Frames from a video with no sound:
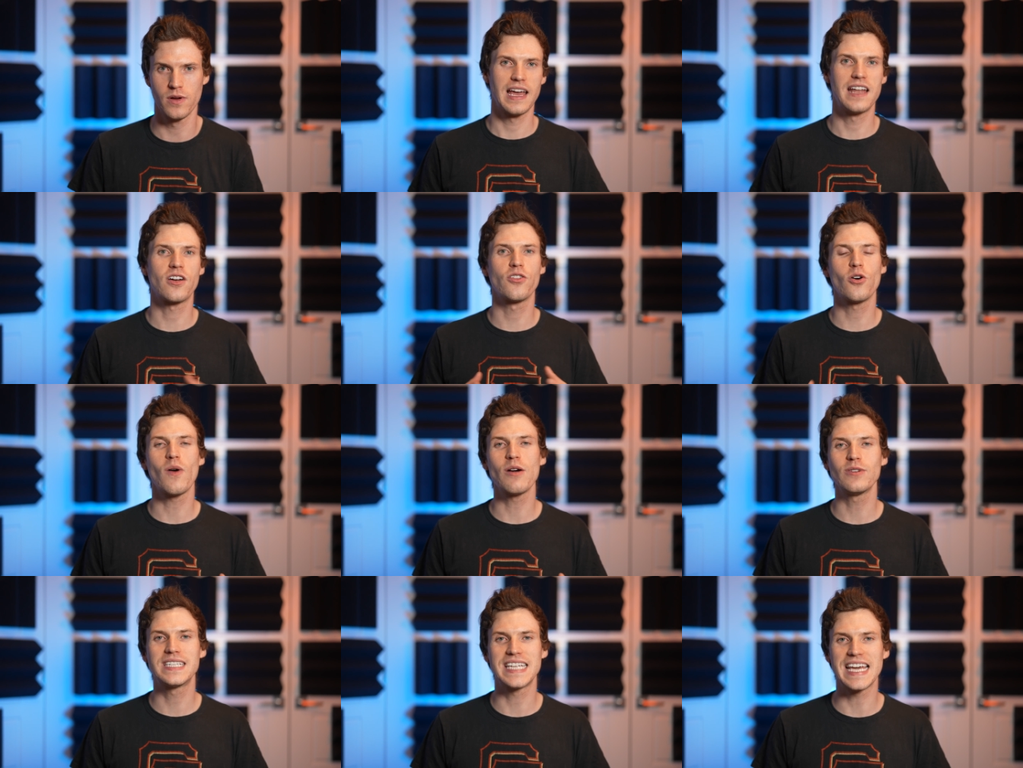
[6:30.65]
And although I
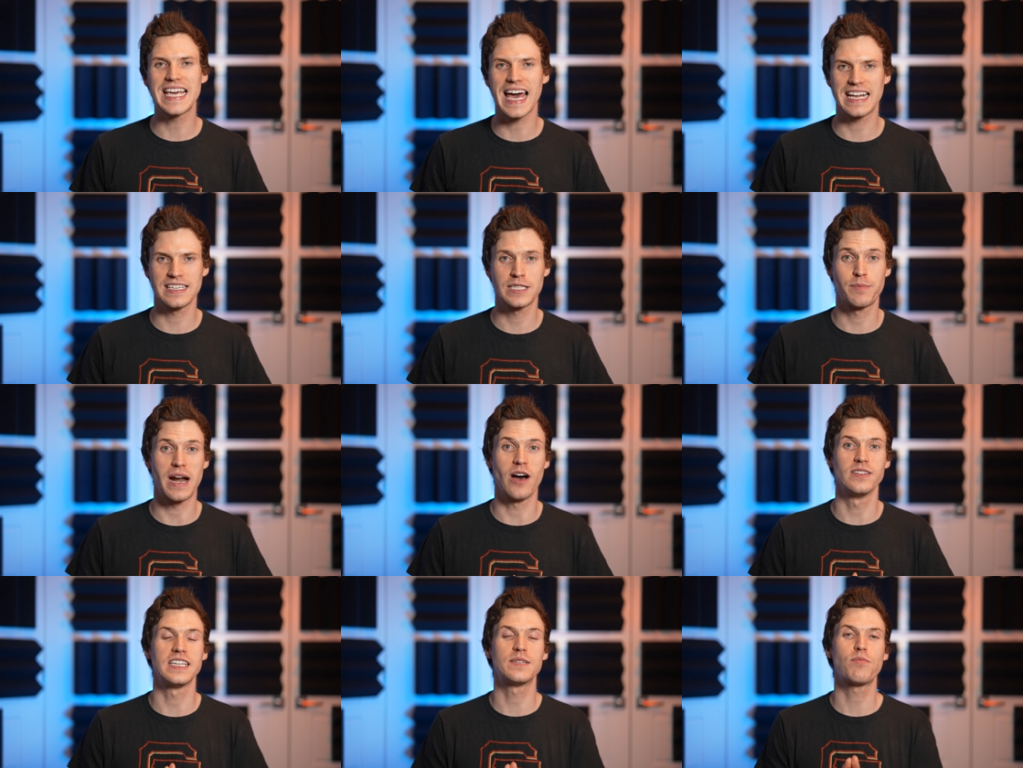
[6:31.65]
would say Catalyst
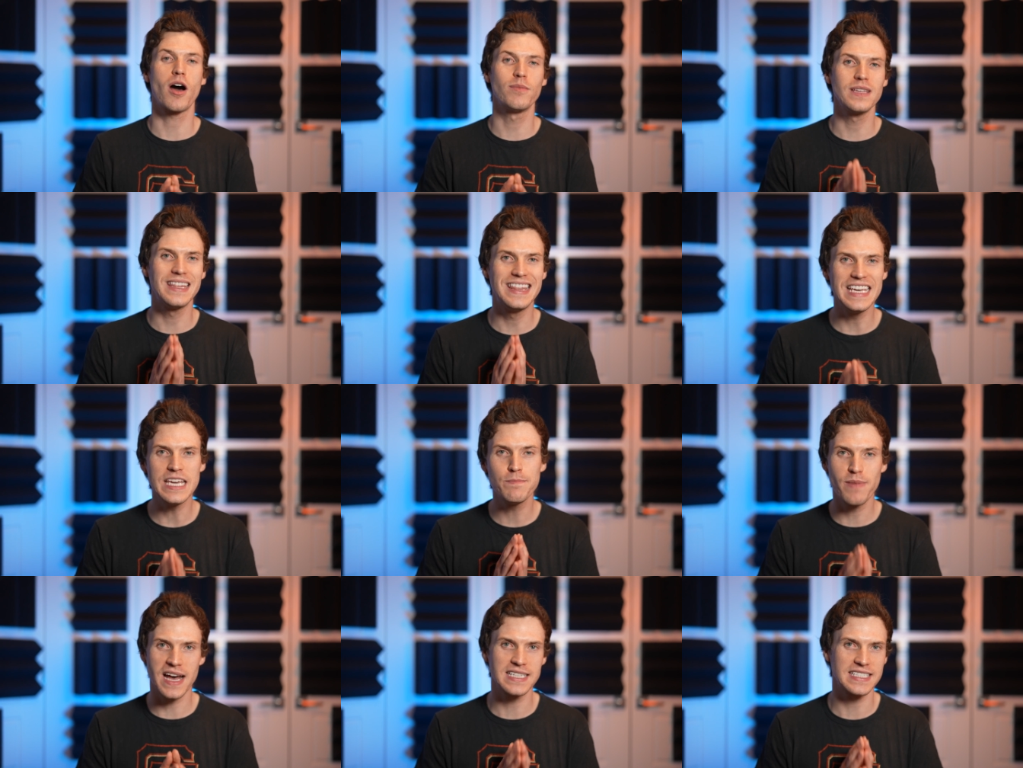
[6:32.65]
Browse is probably the
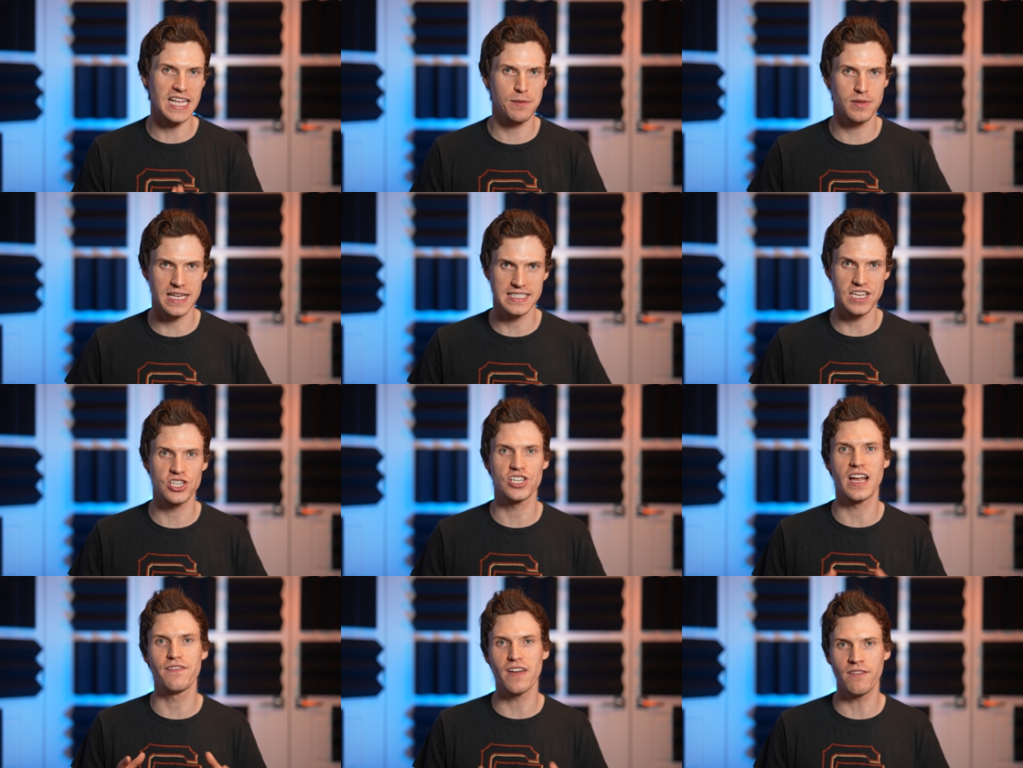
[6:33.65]
best stabilization
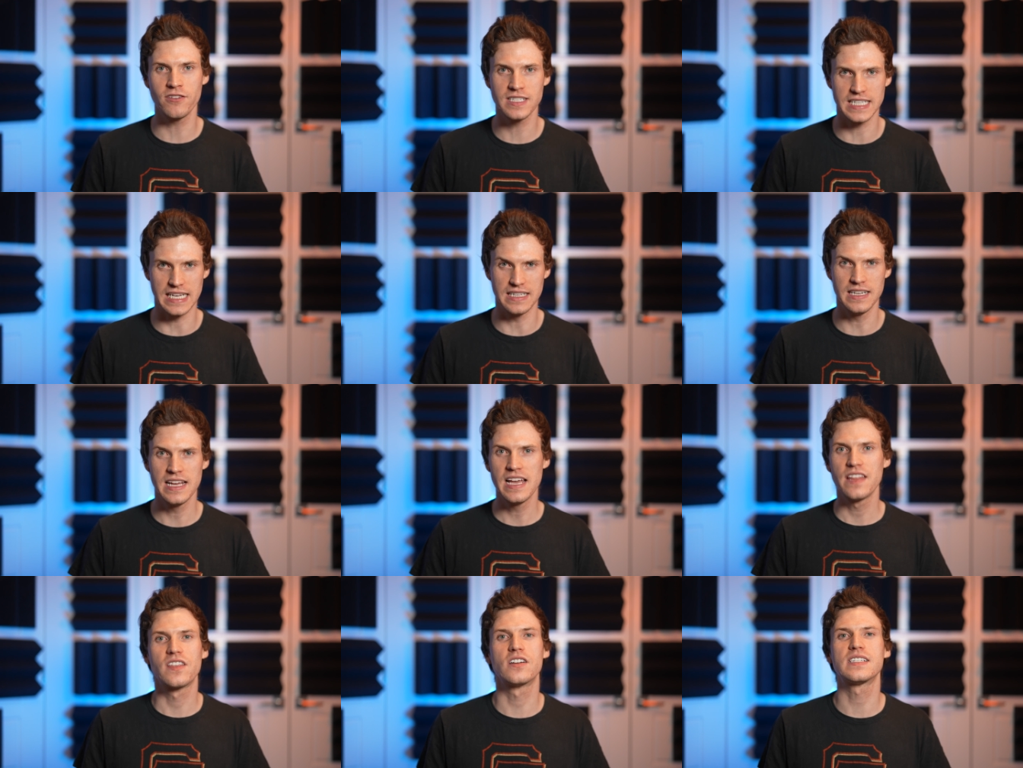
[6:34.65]
I've ever seen,
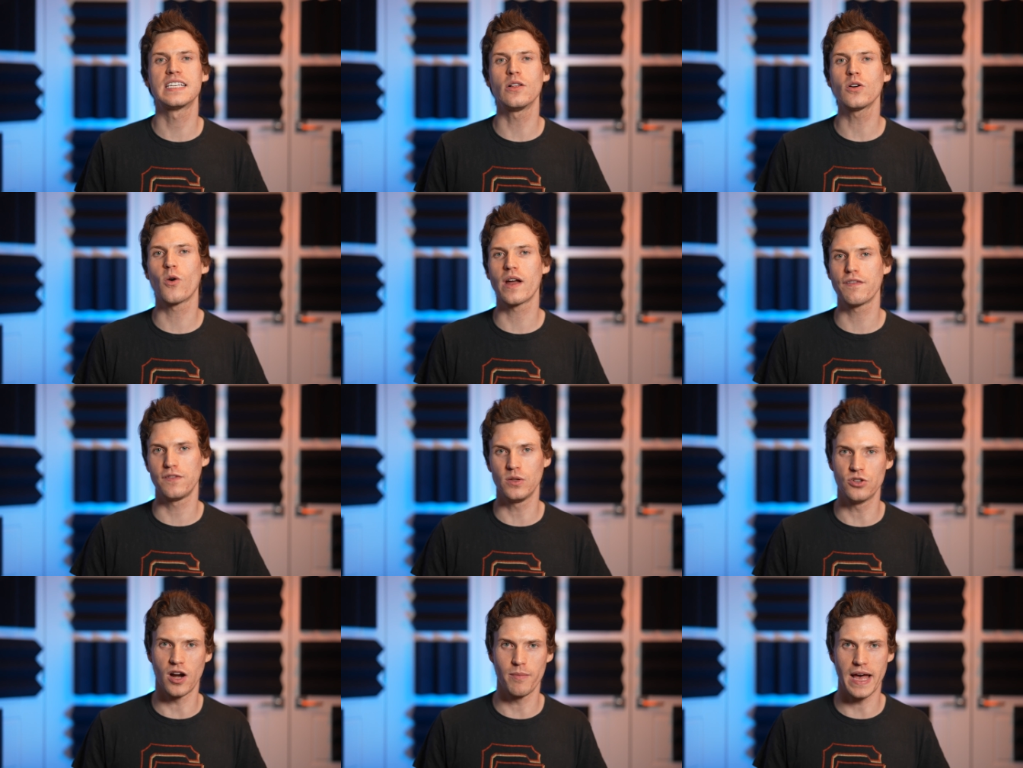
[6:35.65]
there's still quite a few
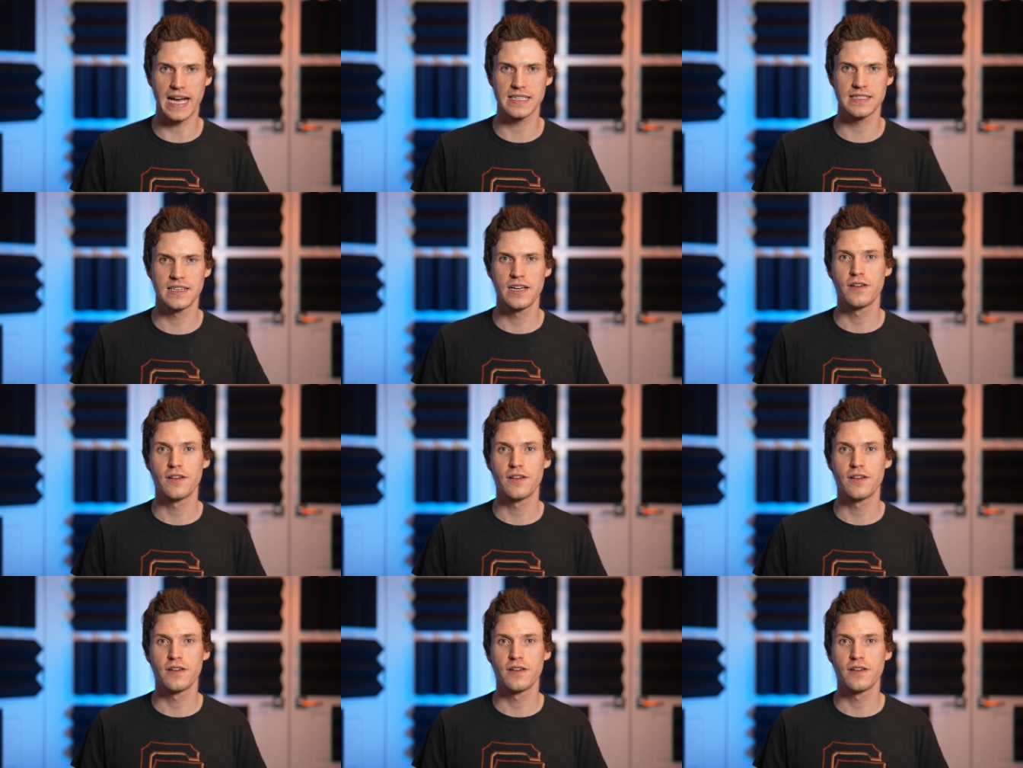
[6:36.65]
drawbacks.